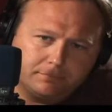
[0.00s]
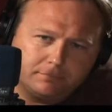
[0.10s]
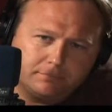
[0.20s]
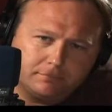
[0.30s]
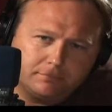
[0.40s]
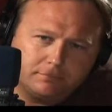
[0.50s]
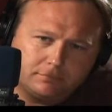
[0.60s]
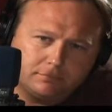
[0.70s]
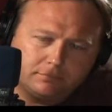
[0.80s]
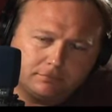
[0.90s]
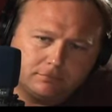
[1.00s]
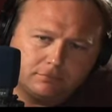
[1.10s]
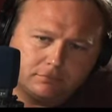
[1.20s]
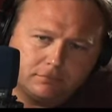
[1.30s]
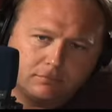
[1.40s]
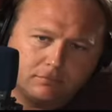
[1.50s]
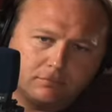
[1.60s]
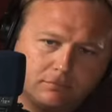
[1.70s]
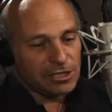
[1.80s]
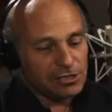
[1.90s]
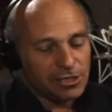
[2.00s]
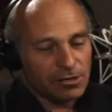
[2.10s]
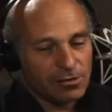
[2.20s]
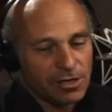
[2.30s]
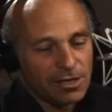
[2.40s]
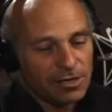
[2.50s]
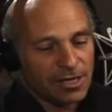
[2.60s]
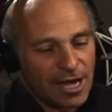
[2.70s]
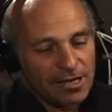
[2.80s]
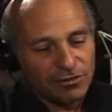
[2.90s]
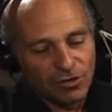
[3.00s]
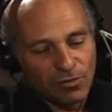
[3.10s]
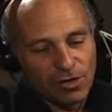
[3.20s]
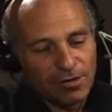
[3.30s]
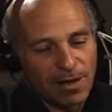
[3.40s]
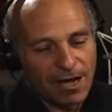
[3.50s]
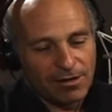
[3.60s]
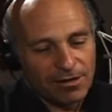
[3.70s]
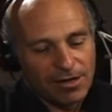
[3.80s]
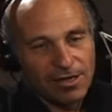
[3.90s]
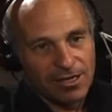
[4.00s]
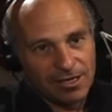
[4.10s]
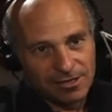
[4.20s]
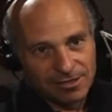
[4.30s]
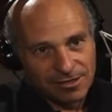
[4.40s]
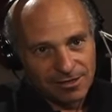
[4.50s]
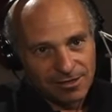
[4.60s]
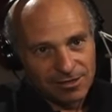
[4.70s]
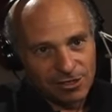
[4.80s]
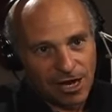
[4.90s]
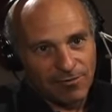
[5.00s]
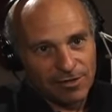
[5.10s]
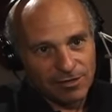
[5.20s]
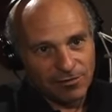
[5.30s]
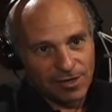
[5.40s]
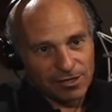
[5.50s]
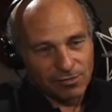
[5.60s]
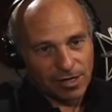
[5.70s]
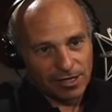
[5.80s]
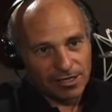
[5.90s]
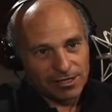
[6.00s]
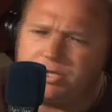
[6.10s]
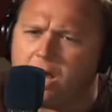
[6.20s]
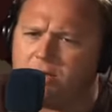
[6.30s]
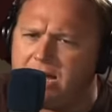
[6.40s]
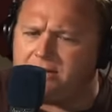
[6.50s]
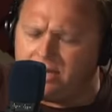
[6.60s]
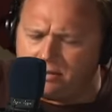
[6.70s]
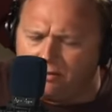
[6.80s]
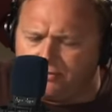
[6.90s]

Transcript: of those statements. It's a punch and Judy show. The guy that they're worried about is Chavez of Venezuela. Well, let's talk about that